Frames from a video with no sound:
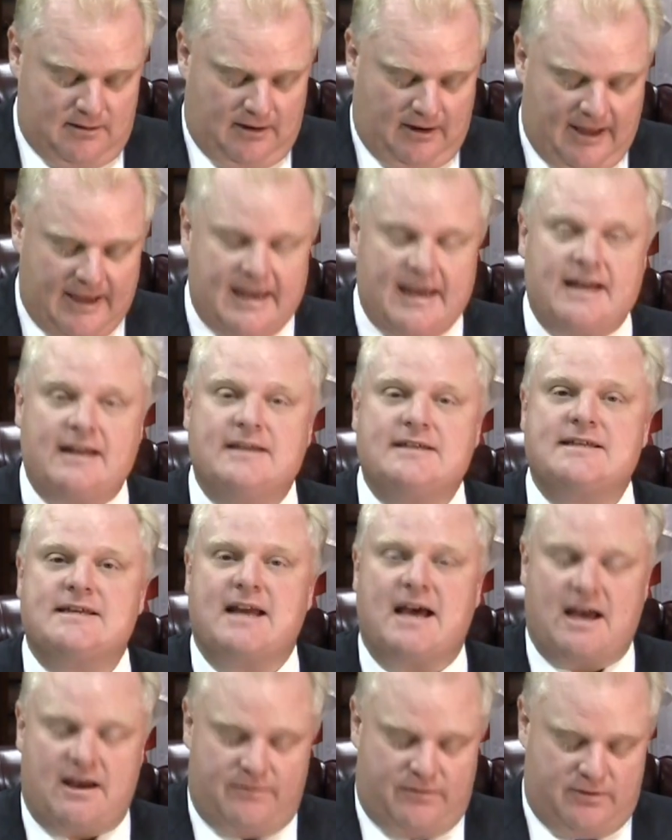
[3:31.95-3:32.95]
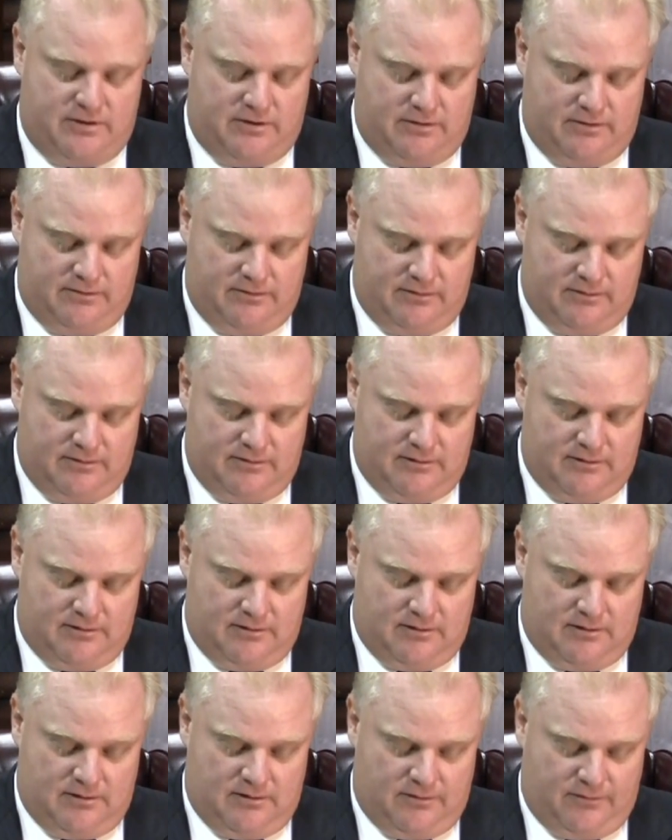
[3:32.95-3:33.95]
like Eglinton Avenue,
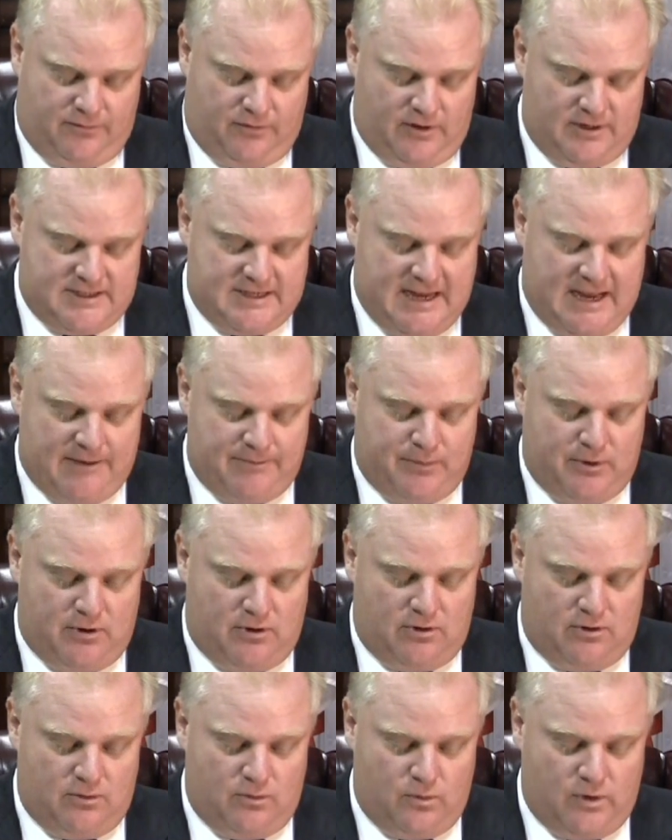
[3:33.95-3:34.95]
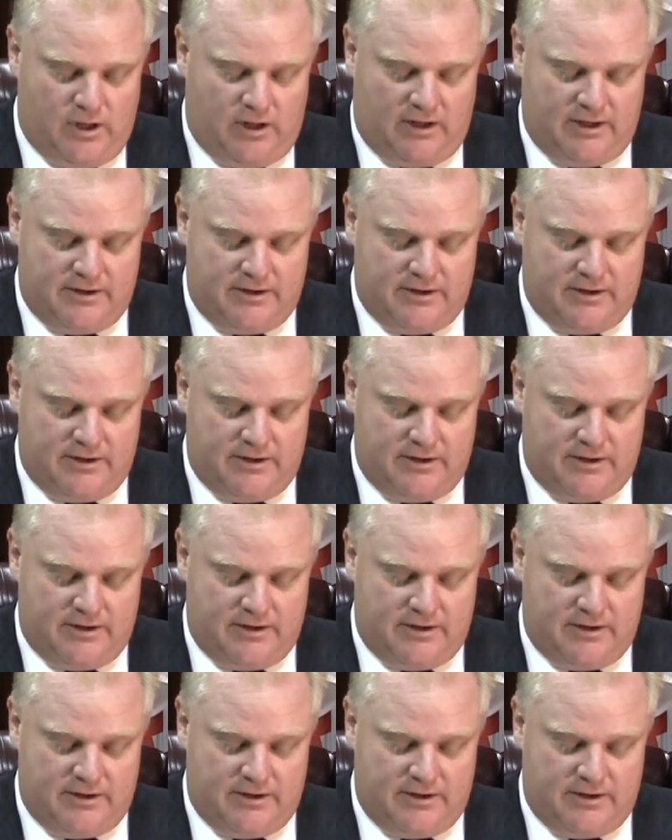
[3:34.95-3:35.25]
for example, we'll